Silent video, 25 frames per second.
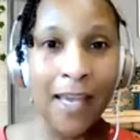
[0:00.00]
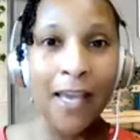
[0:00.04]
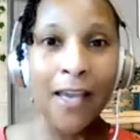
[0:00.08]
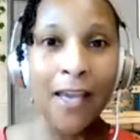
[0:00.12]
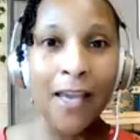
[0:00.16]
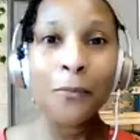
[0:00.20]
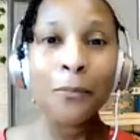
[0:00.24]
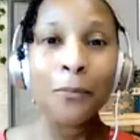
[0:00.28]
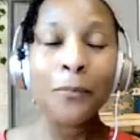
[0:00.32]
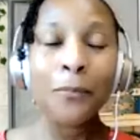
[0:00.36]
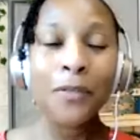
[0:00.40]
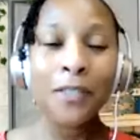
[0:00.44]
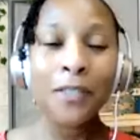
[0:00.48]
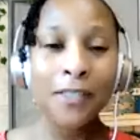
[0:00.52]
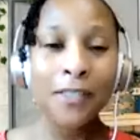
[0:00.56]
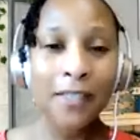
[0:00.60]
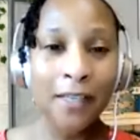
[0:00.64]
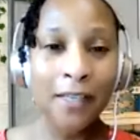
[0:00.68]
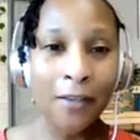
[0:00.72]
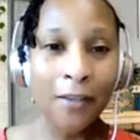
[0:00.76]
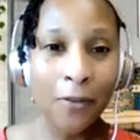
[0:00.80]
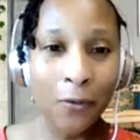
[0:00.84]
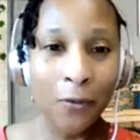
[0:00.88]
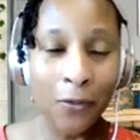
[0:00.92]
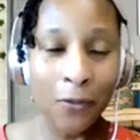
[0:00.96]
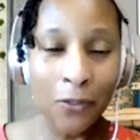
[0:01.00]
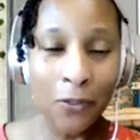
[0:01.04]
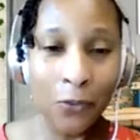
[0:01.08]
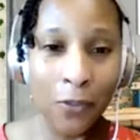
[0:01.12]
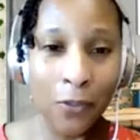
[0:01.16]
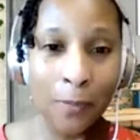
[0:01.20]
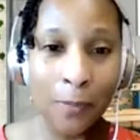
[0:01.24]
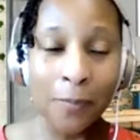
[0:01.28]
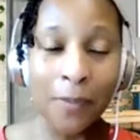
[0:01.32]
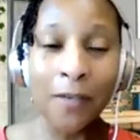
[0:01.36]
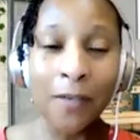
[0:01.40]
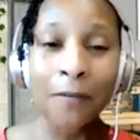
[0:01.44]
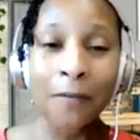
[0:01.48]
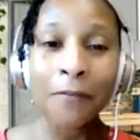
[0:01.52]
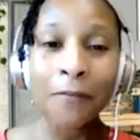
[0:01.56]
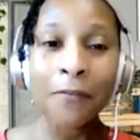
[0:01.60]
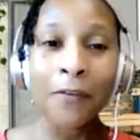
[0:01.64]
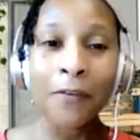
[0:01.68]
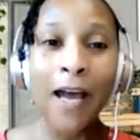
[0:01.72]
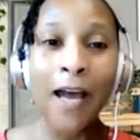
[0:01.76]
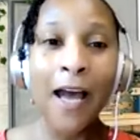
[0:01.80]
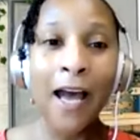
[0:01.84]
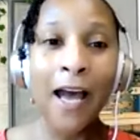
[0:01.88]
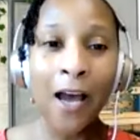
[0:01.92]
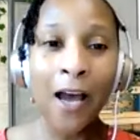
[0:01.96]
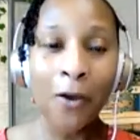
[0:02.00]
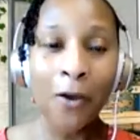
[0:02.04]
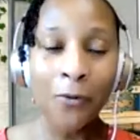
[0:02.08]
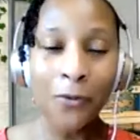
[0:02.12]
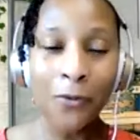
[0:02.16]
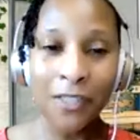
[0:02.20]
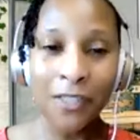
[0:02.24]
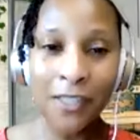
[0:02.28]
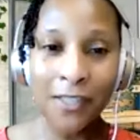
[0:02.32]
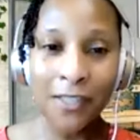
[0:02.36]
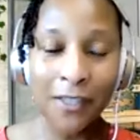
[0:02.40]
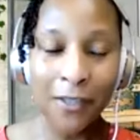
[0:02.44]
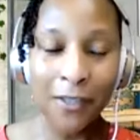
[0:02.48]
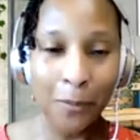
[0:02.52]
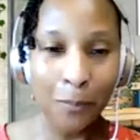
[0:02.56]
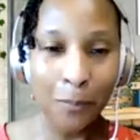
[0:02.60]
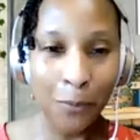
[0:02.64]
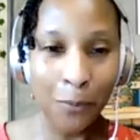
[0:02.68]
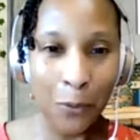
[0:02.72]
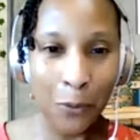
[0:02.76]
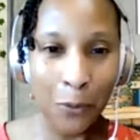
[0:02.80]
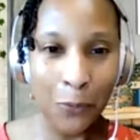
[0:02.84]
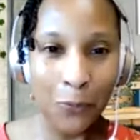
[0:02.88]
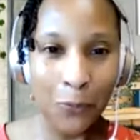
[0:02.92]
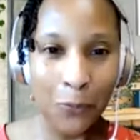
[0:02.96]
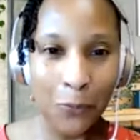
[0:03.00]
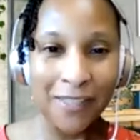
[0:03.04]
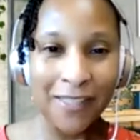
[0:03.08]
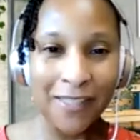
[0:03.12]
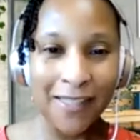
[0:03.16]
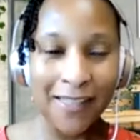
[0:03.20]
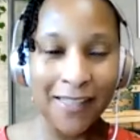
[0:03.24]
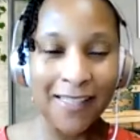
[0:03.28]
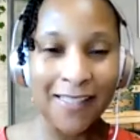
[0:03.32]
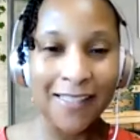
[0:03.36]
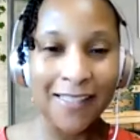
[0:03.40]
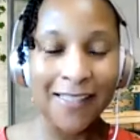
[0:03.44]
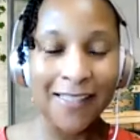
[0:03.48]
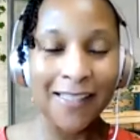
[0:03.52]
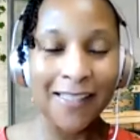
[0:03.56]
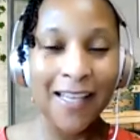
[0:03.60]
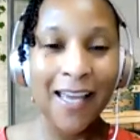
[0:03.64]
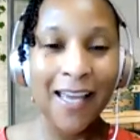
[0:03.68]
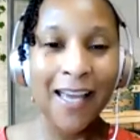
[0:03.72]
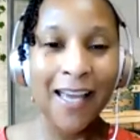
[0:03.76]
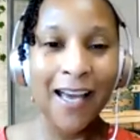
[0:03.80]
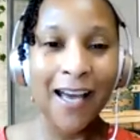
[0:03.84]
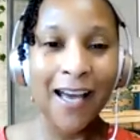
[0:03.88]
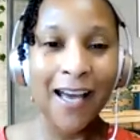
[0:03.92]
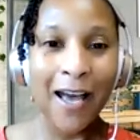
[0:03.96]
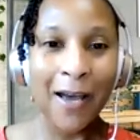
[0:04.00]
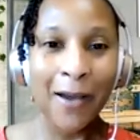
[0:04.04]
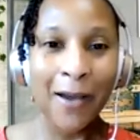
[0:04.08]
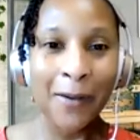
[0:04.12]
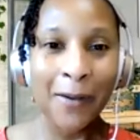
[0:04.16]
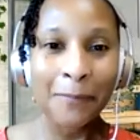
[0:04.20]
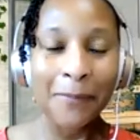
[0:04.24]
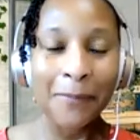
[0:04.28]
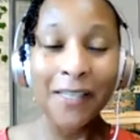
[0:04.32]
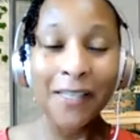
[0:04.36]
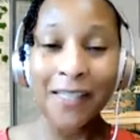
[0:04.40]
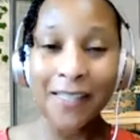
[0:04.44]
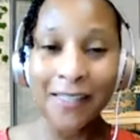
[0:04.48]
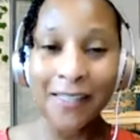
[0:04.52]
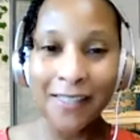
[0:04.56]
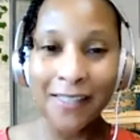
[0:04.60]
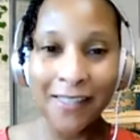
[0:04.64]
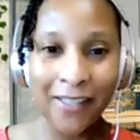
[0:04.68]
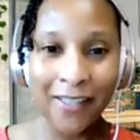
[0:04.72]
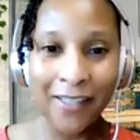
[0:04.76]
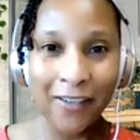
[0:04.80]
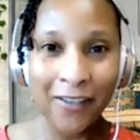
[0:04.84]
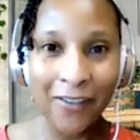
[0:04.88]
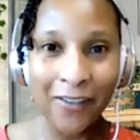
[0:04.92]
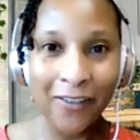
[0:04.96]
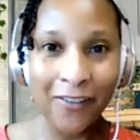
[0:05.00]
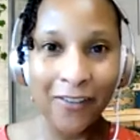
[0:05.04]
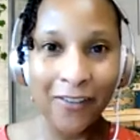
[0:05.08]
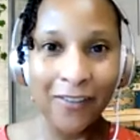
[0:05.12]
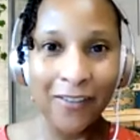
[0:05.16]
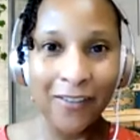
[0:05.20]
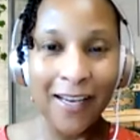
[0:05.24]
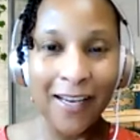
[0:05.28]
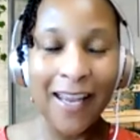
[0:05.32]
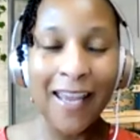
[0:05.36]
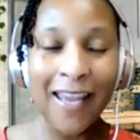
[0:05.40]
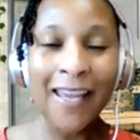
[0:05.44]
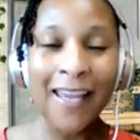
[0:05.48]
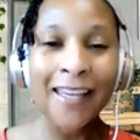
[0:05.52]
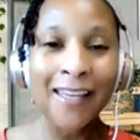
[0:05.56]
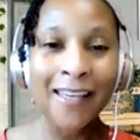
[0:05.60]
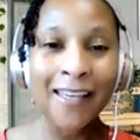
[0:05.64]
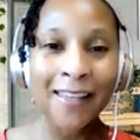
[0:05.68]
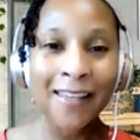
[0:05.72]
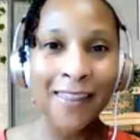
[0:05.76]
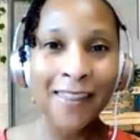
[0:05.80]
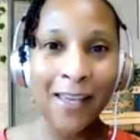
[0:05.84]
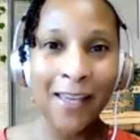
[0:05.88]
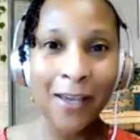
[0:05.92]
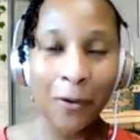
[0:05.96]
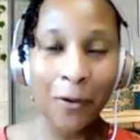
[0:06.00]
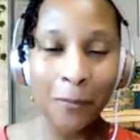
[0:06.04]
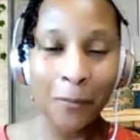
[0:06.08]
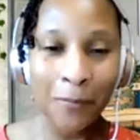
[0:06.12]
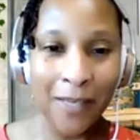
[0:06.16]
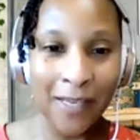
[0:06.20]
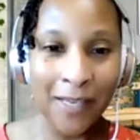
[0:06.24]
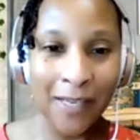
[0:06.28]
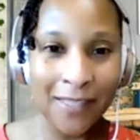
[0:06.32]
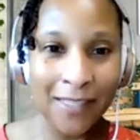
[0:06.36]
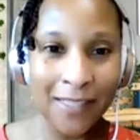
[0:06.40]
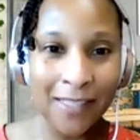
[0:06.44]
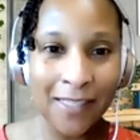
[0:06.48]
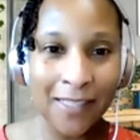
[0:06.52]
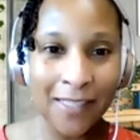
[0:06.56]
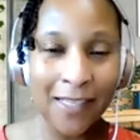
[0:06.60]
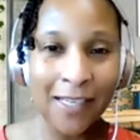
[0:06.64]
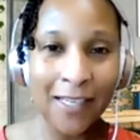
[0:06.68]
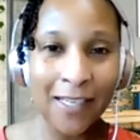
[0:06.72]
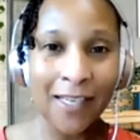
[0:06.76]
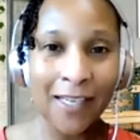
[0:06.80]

put together a script of how she could approach this um, concern and get the help that she need